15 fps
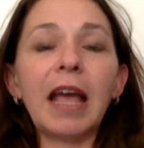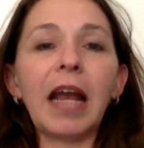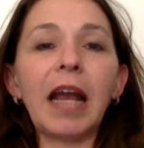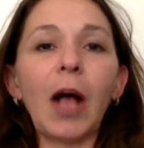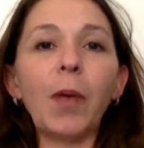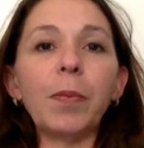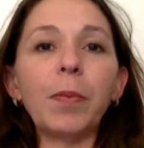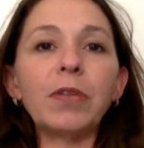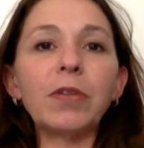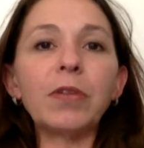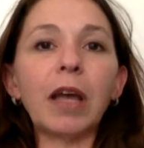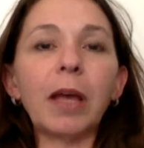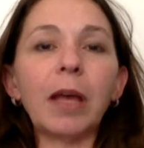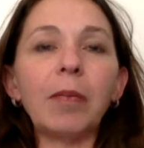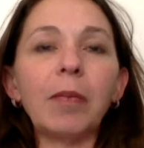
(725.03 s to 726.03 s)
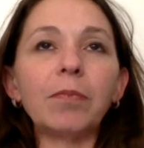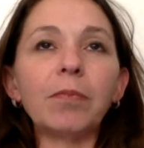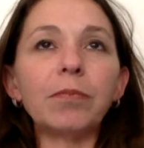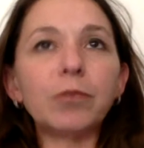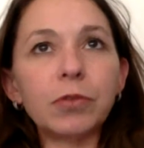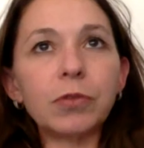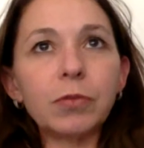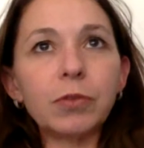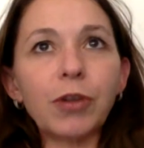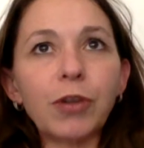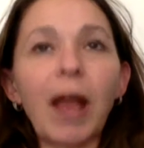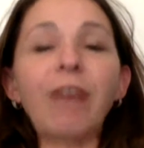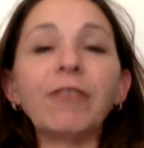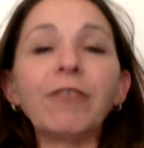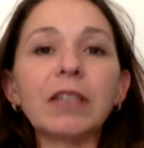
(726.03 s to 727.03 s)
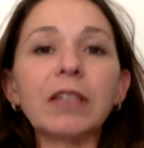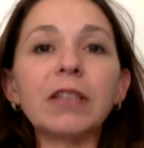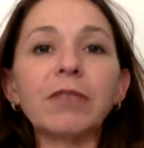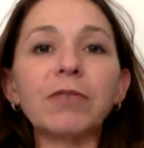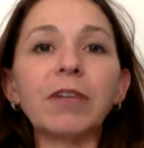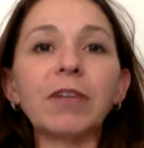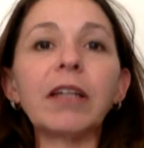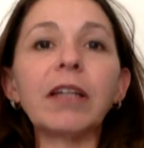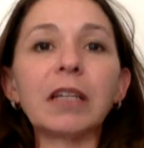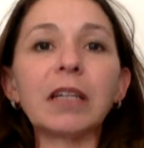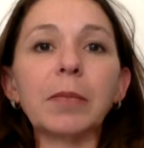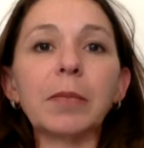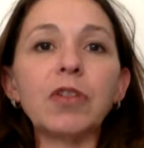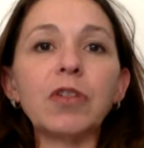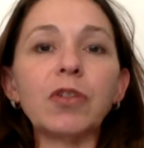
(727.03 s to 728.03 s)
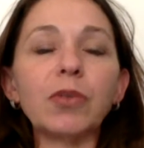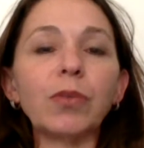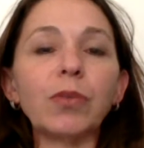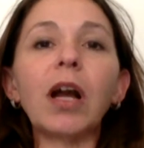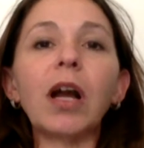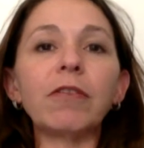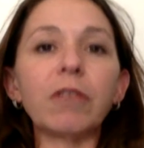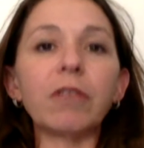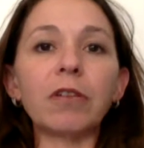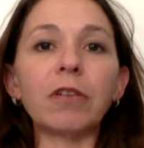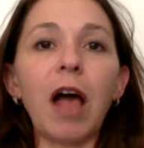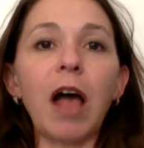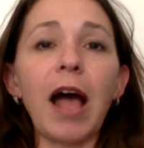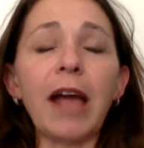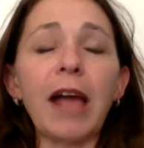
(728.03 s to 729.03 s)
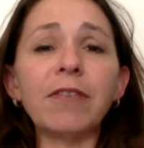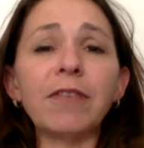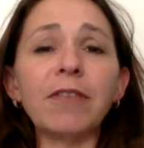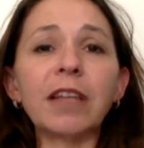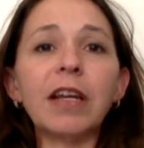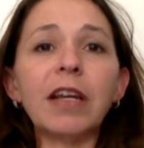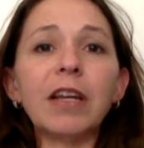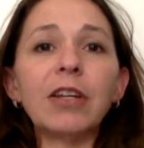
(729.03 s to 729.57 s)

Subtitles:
and helps trafficked victims to recover their lives.